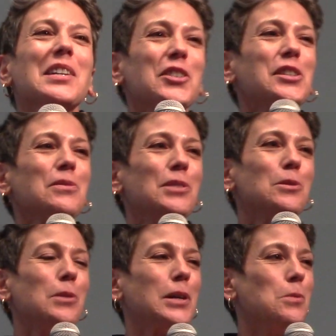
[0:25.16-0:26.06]
Just a few
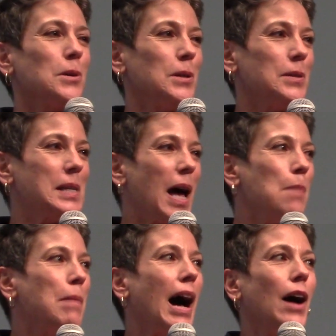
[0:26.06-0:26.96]
quick words
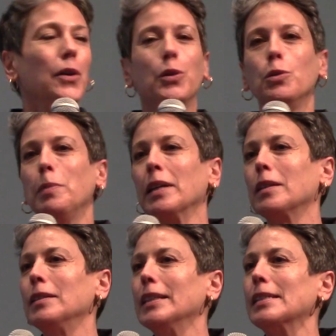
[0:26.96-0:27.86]
about who
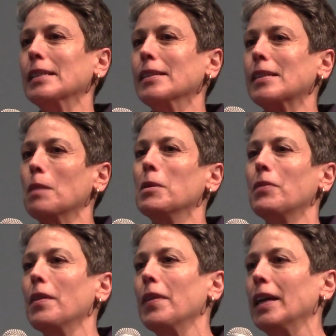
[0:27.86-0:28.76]
Pinnacol is and some
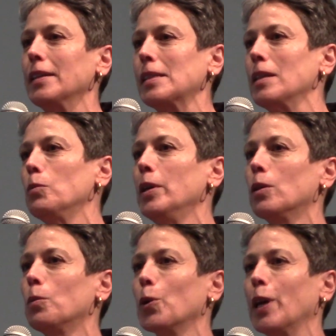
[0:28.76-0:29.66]
of the things that we
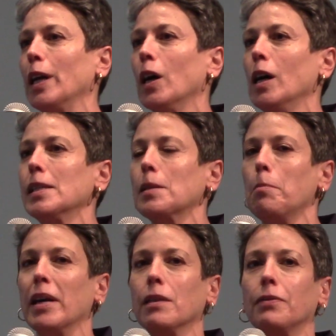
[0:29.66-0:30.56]
are working on to
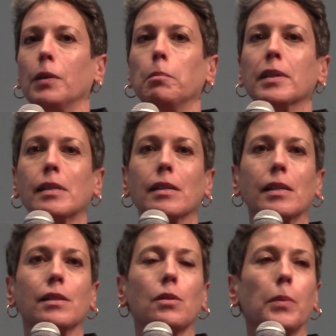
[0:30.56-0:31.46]
benefit
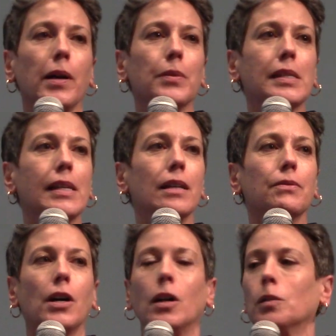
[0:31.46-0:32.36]
businesses around the state
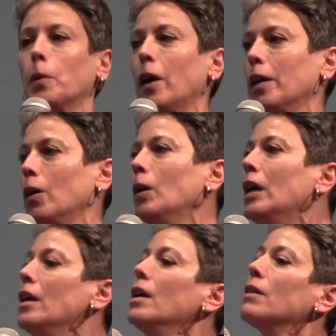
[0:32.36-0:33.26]
of Colorado.
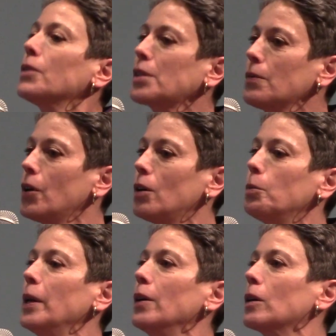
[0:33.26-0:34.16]
First of all,
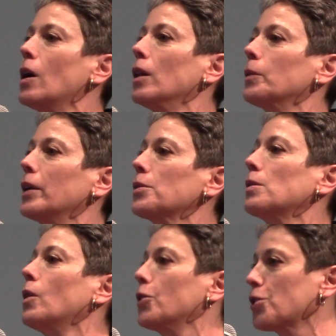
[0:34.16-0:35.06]
we are Colorado's
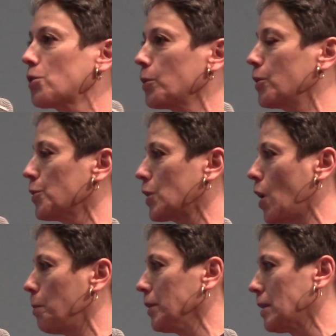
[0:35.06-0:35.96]
largest workers'
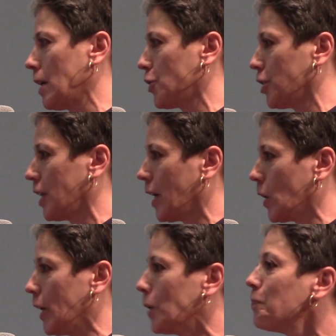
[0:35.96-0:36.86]
compensation
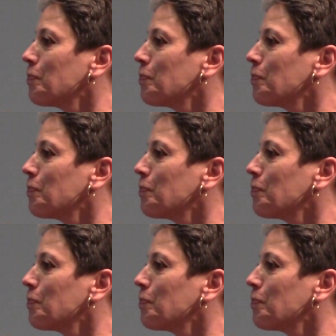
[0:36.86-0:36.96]
carrier.